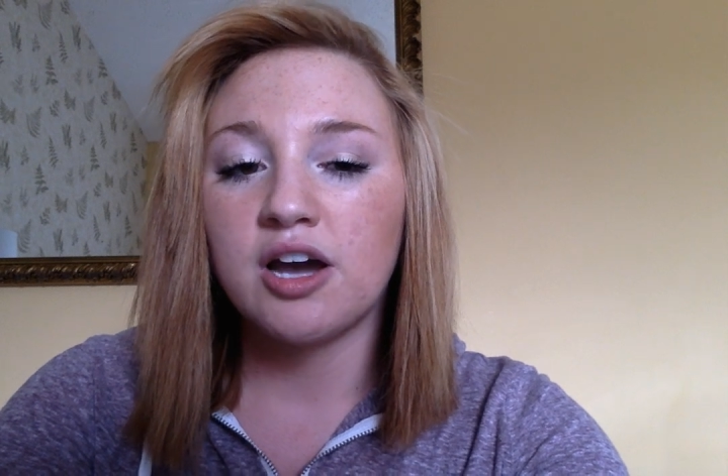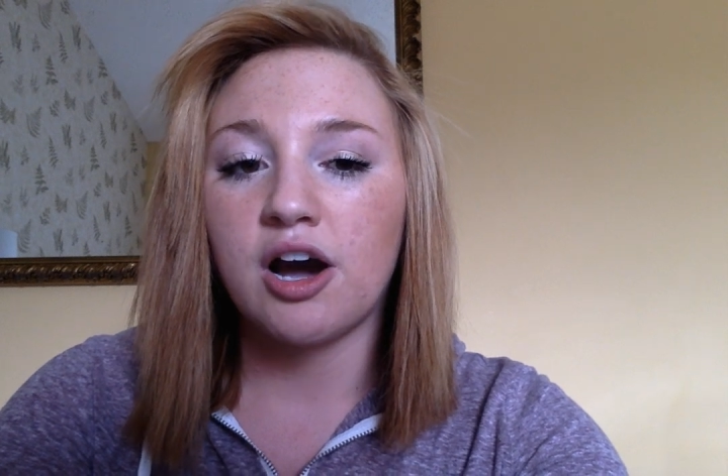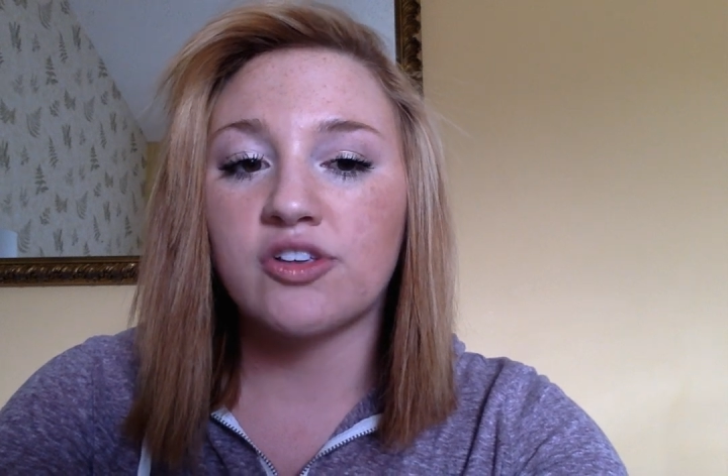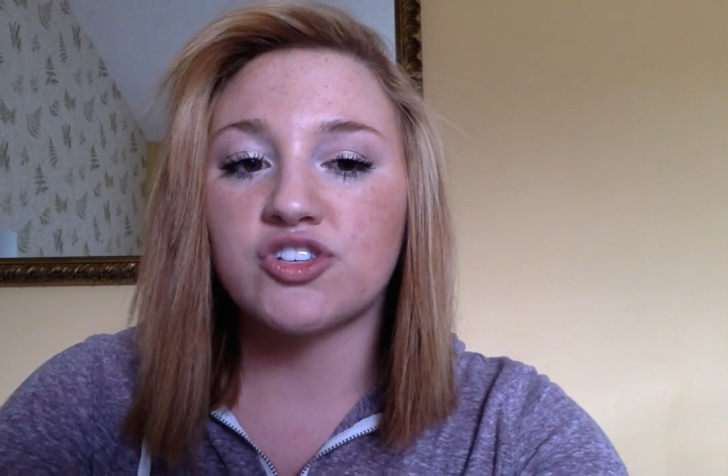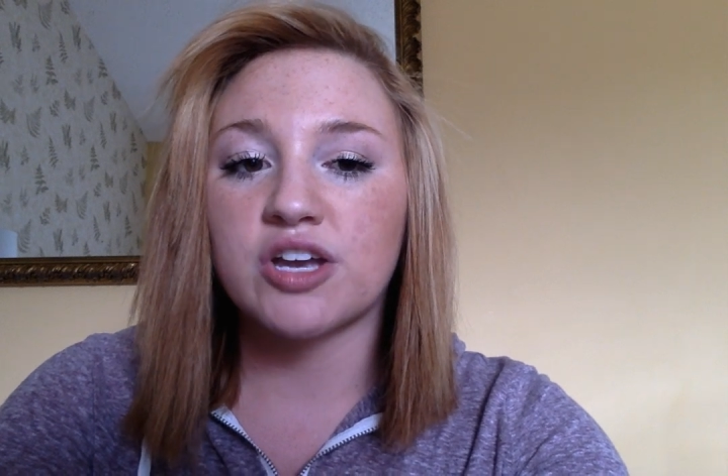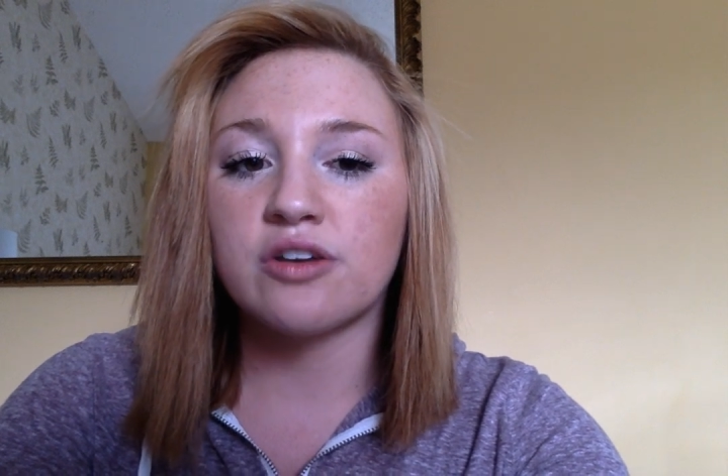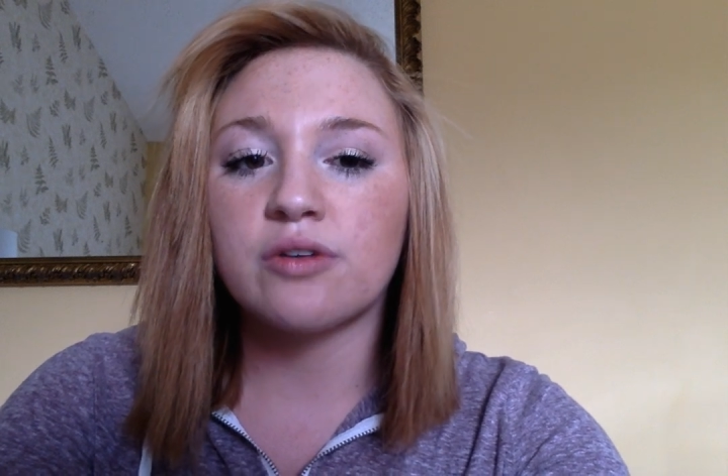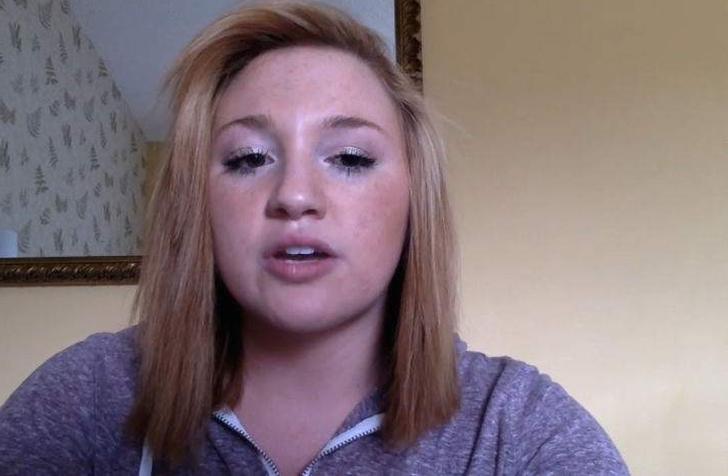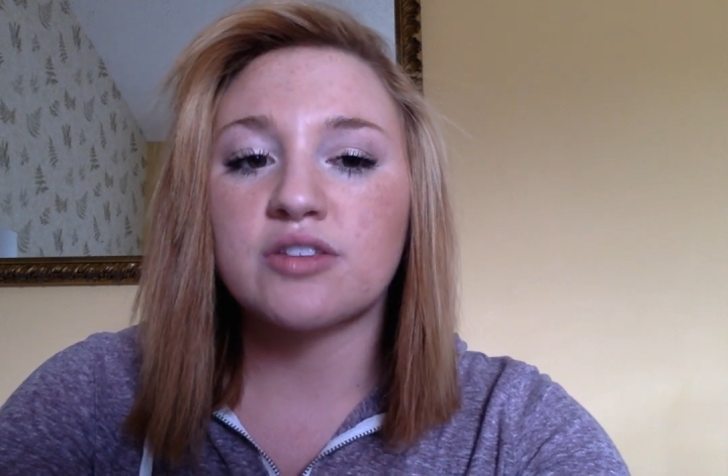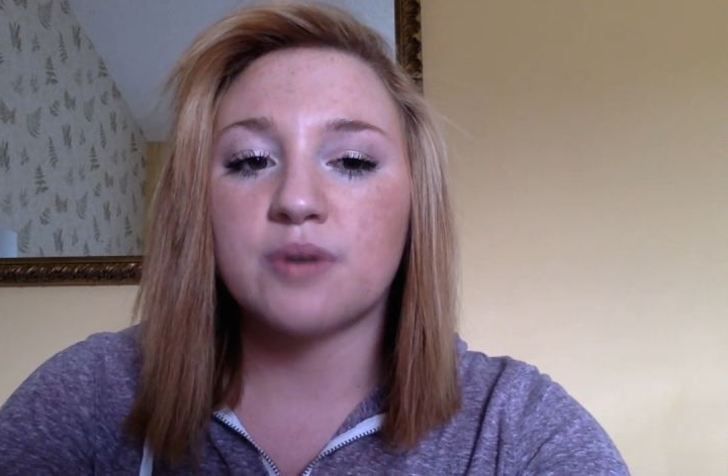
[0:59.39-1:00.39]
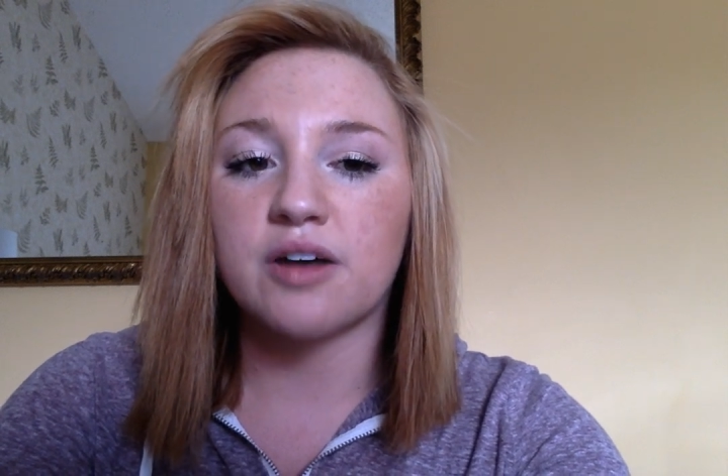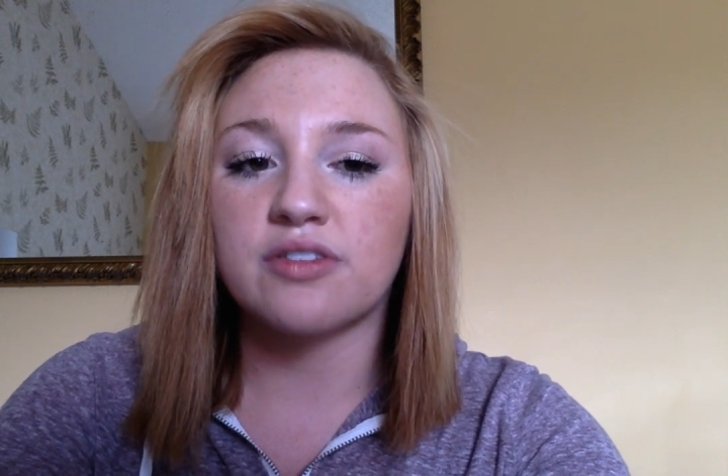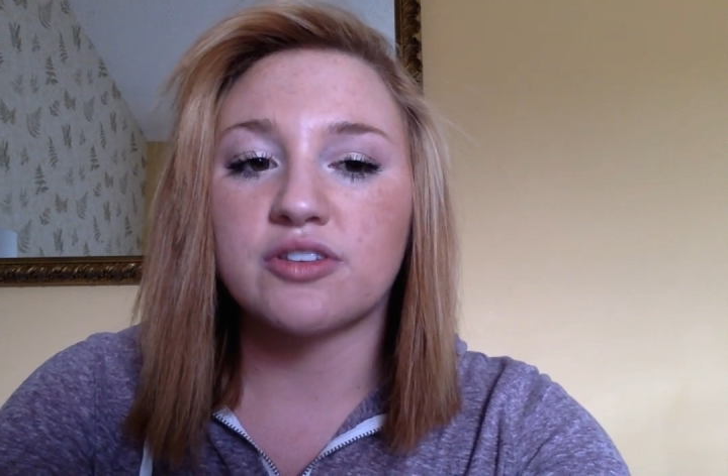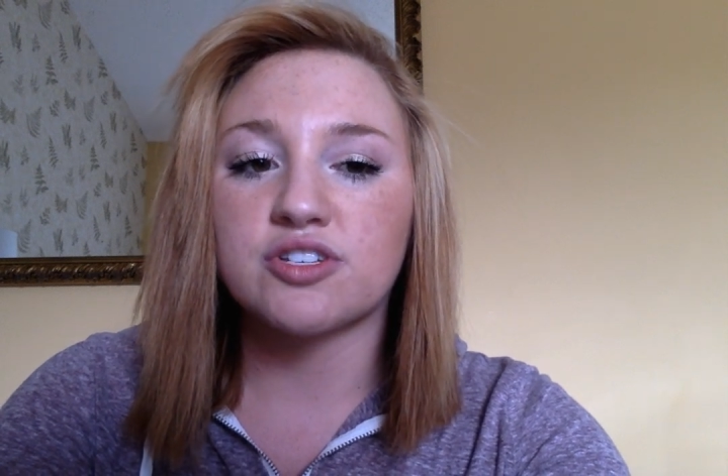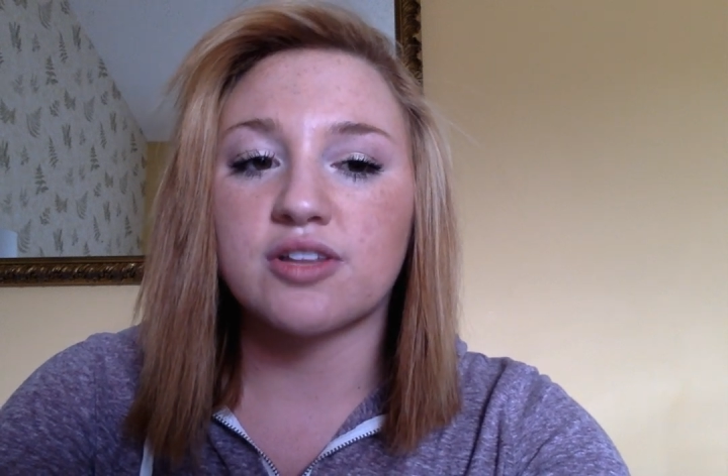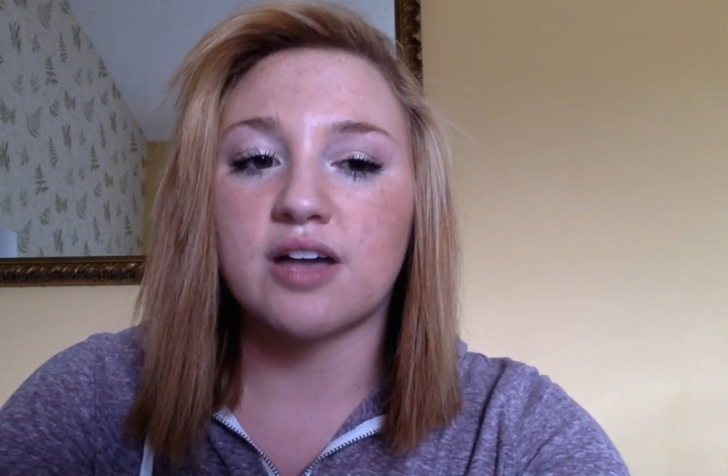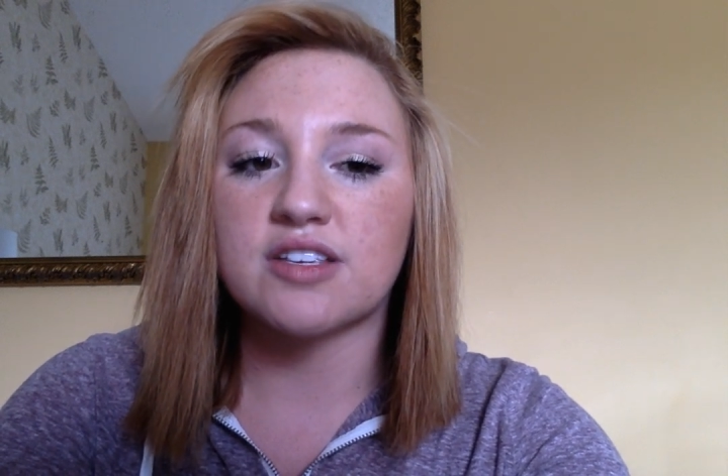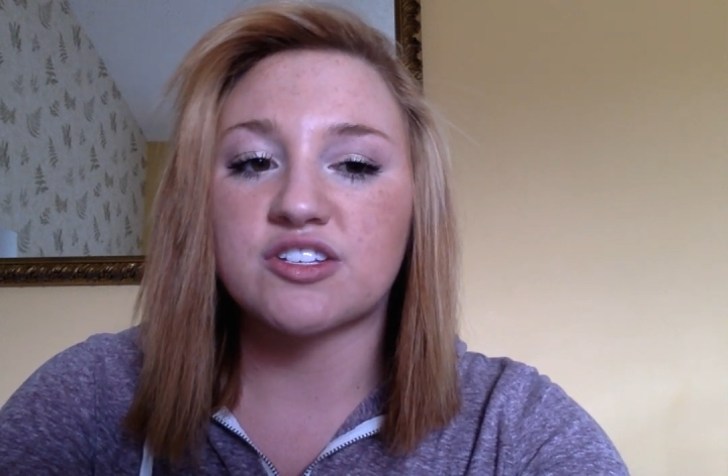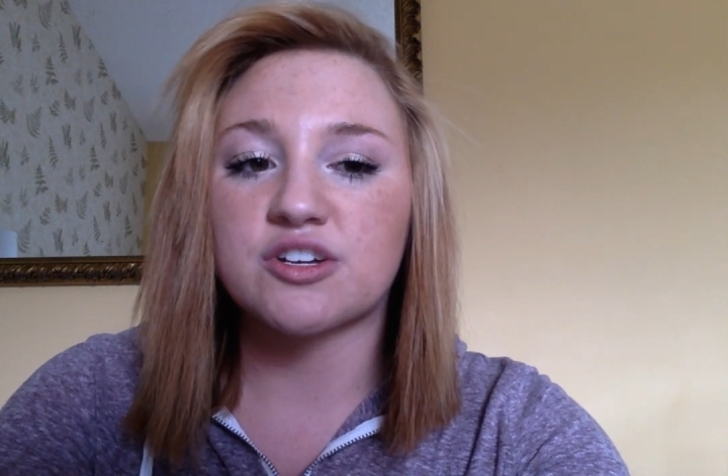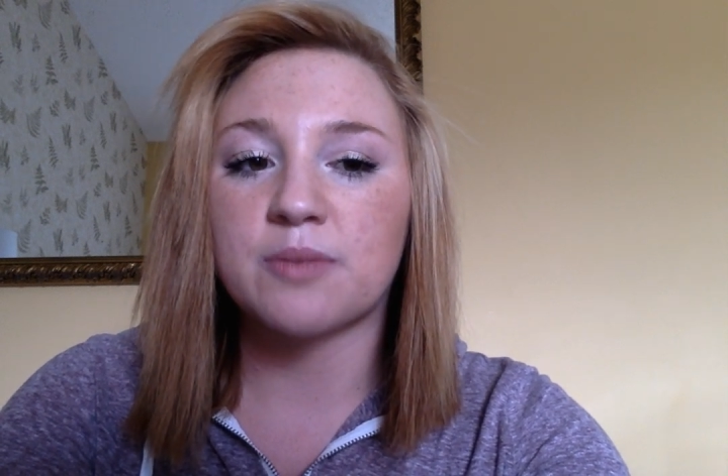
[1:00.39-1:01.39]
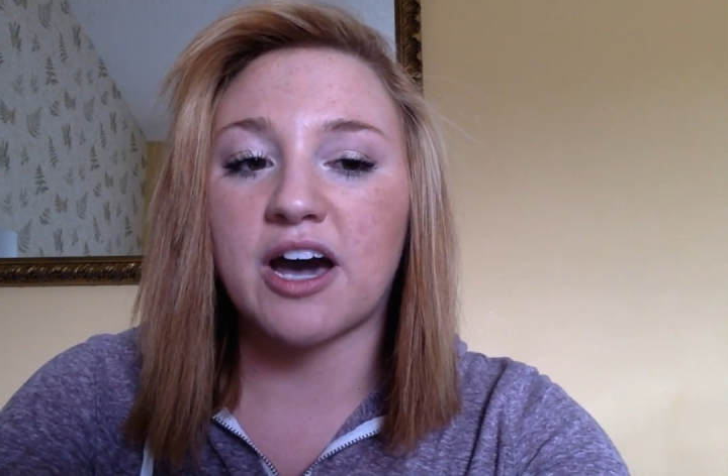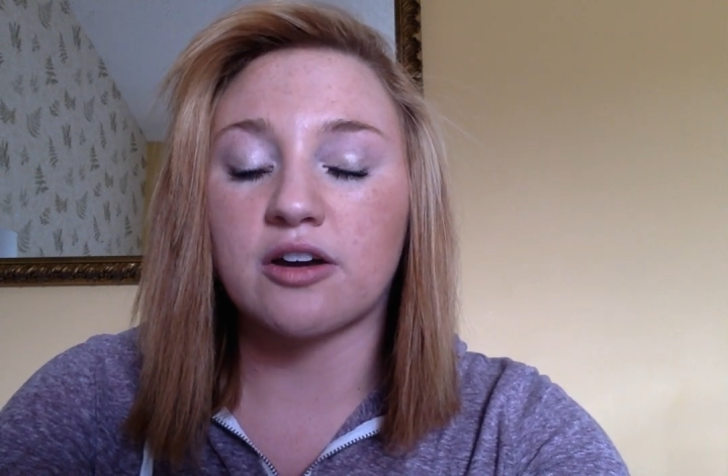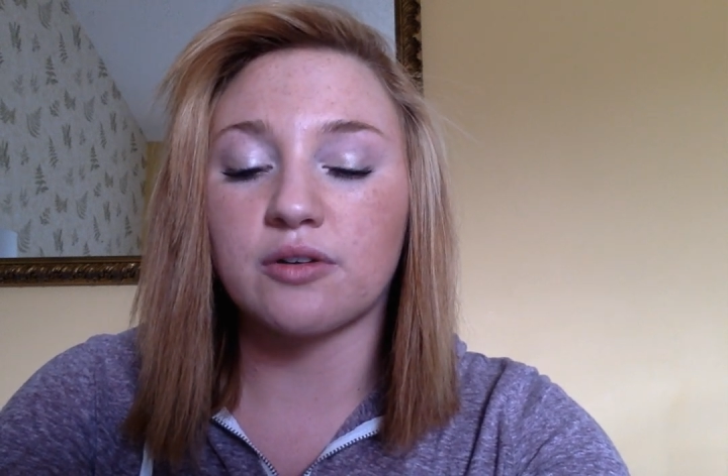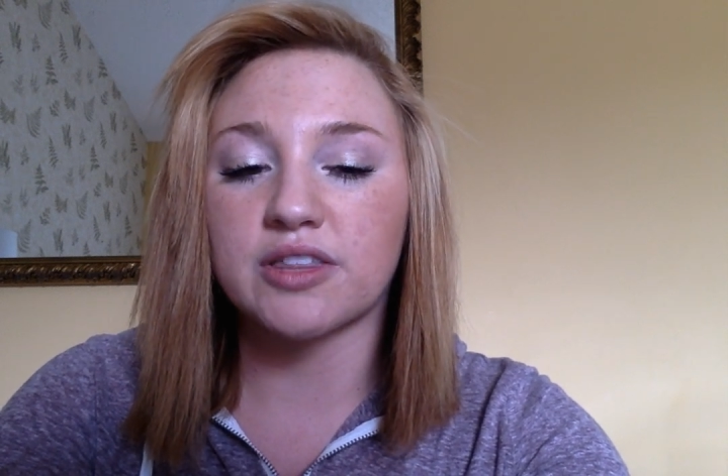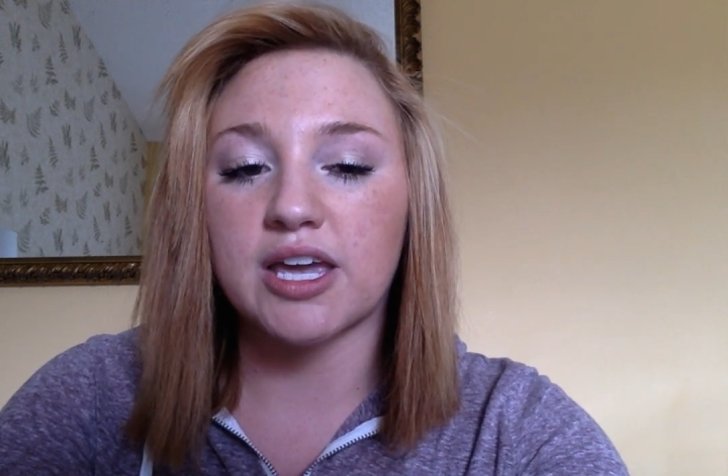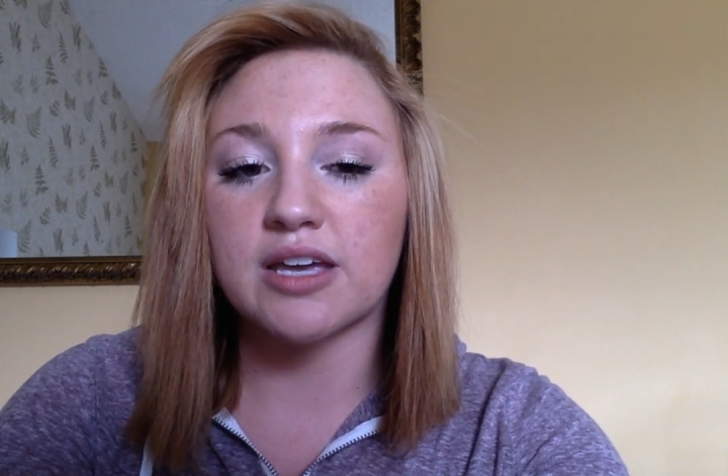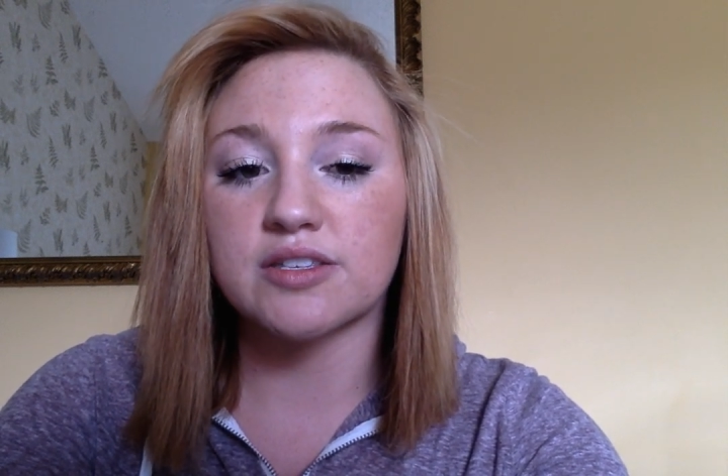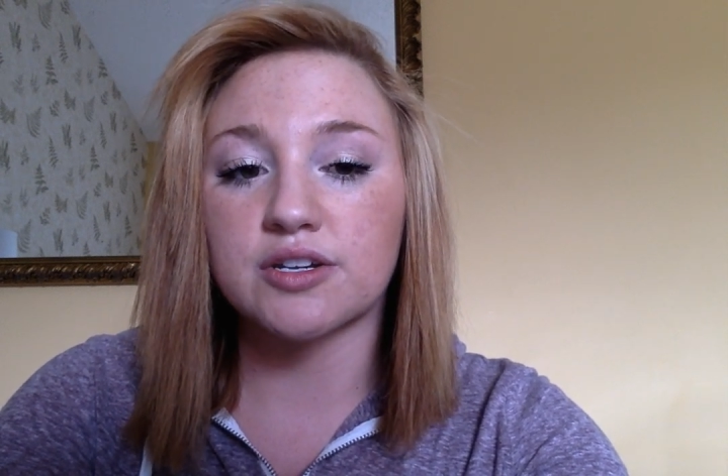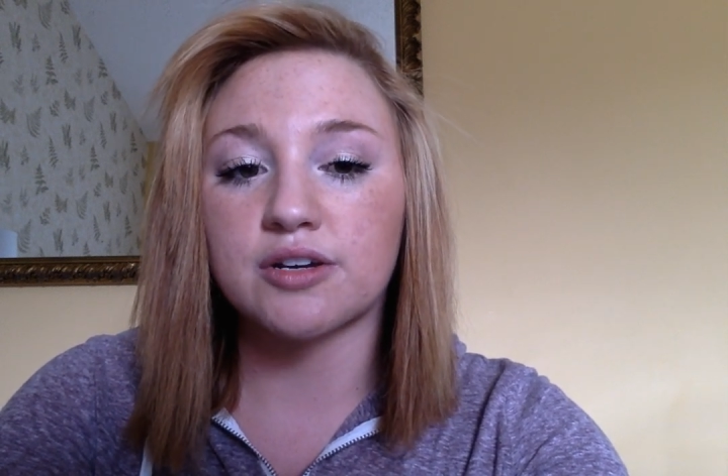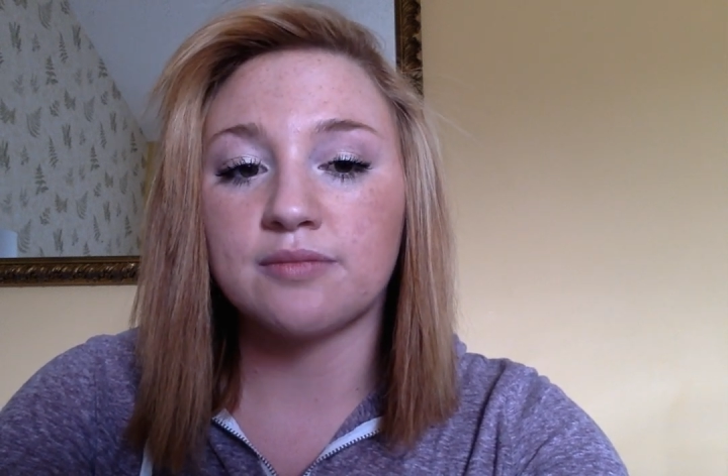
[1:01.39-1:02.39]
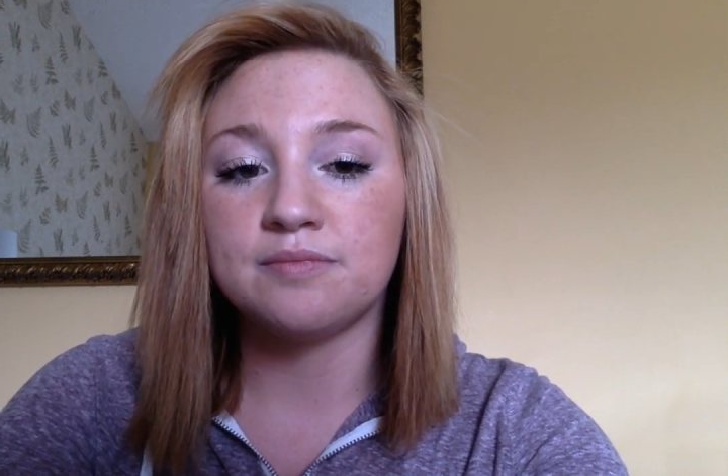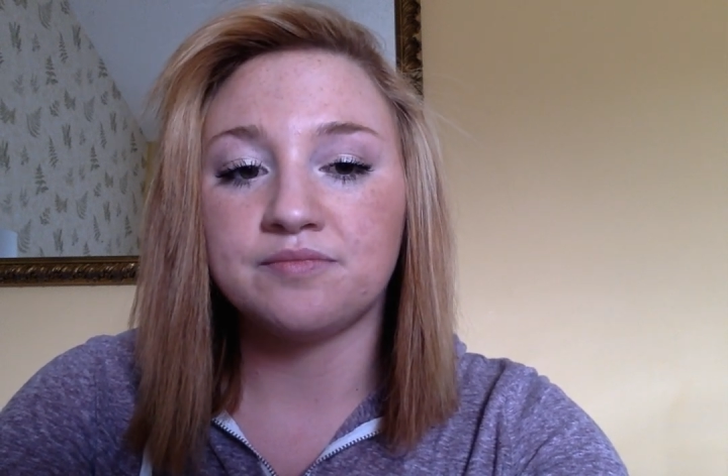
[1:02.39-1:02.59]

On January 12th, she lost her battle with cancer.